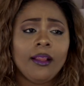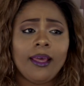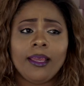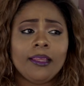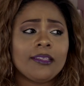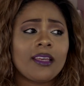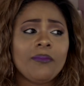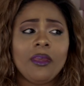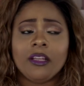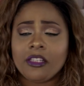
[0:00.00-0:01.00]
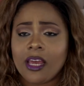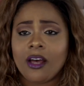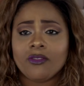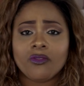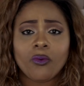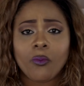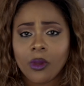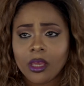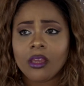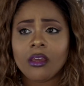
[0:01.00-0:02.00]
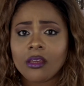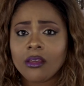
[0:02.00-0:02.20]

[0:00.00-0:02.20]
Like, this could be a child's wig.